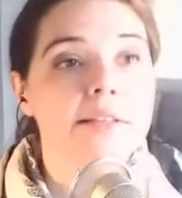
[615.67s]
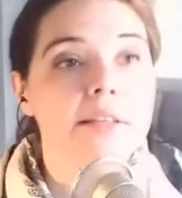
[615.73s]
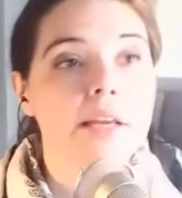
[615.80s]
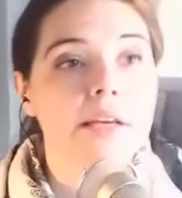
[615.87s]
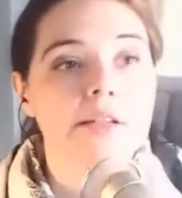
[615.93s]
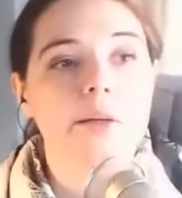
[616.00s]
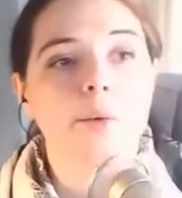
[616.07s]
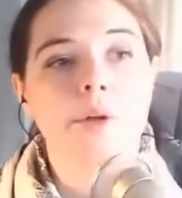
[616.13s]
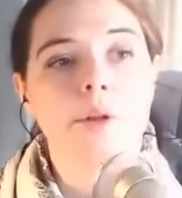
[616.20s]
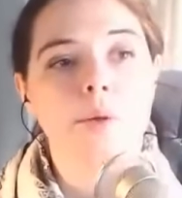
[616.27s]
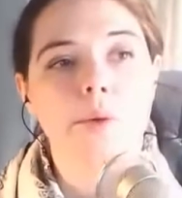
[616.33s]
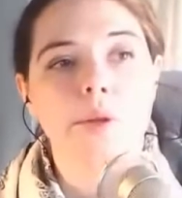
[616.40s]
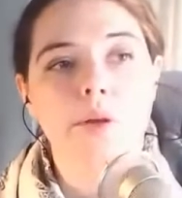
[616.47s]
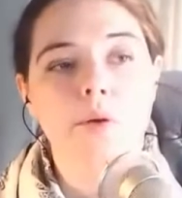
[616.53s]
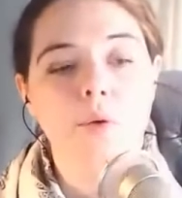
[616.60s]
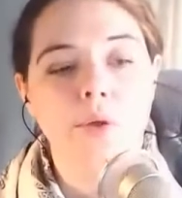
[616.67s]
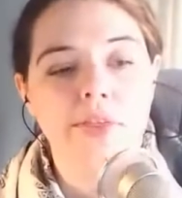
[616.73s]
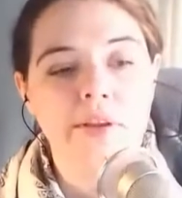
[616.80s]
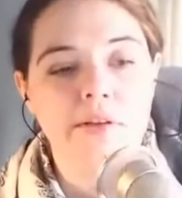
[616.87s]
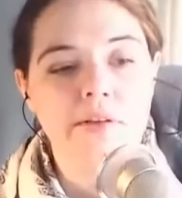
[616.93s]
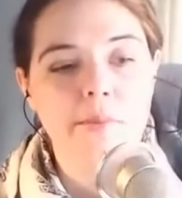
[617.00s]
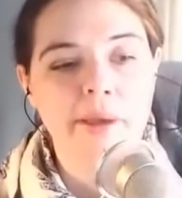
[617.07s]
actually one of the really cool
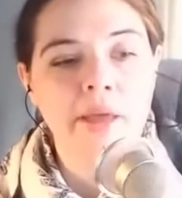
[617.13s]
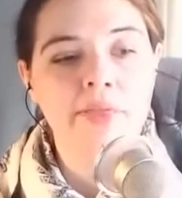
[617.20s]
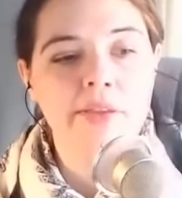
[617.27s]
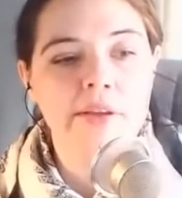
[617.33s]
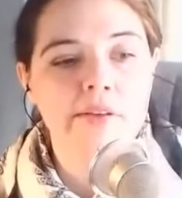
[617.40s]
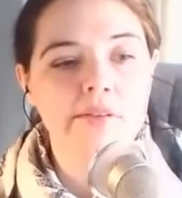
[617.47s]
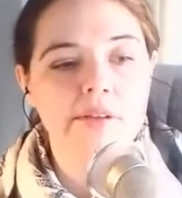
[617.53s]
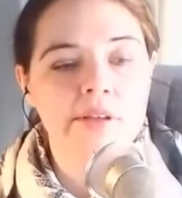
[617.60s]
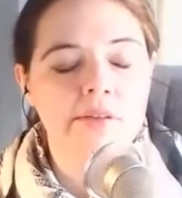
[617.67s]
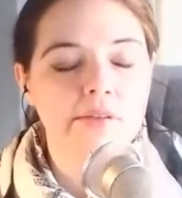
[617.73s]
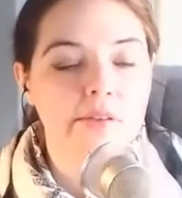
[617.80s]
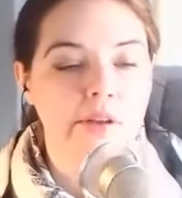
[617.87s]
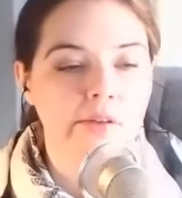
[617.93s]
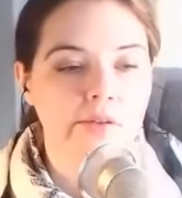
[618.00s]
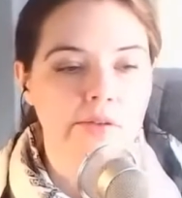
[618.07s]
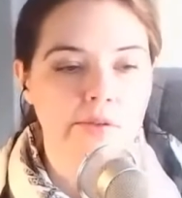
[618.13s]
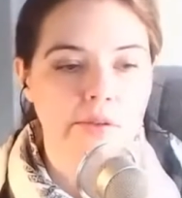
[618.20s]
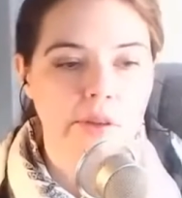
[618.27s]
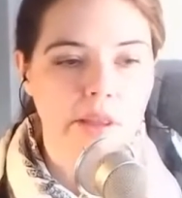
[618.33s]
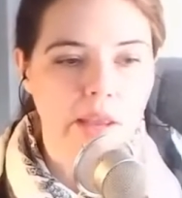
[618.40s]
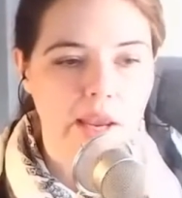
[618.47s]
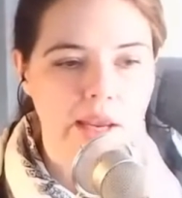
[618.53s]
things about this is
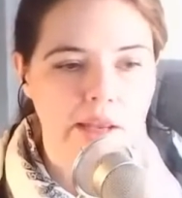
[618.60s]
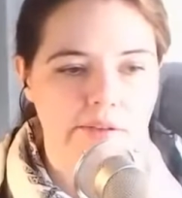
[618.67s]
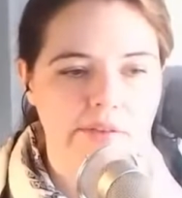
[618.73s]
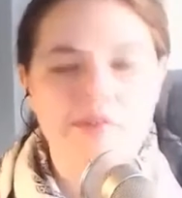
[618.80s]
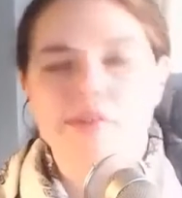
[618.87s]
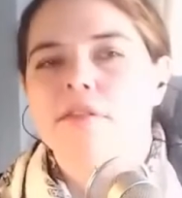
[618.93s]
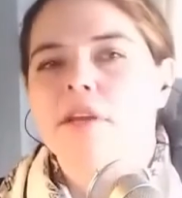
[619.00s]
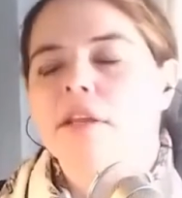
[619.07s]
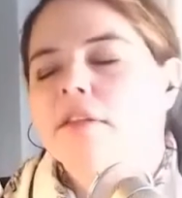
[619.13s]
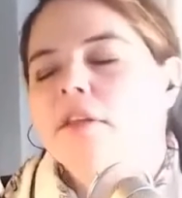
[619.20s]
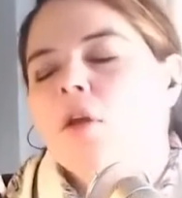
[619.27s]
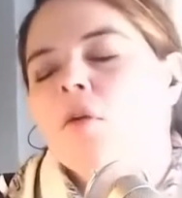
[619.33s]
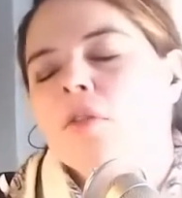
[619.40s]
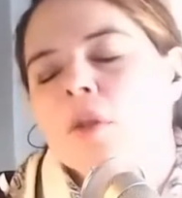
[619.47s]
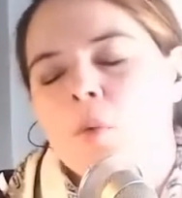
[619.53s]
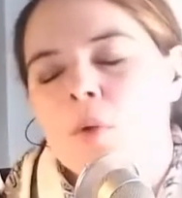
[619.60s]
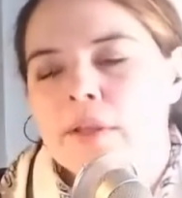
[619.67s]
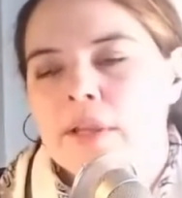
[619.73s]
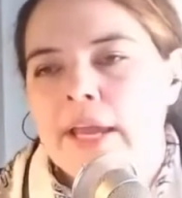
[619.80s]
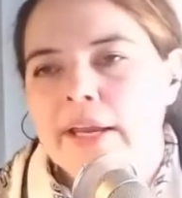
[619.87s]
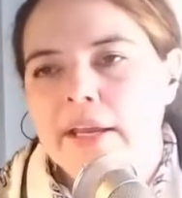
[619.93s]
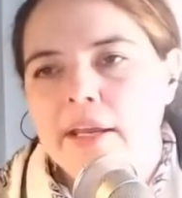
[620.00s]
it's not the only one
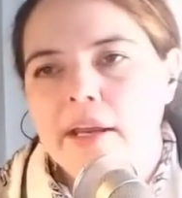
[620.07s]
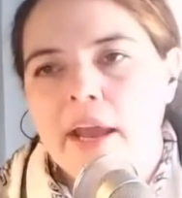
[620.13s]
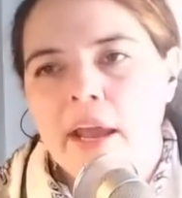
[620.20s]
like it.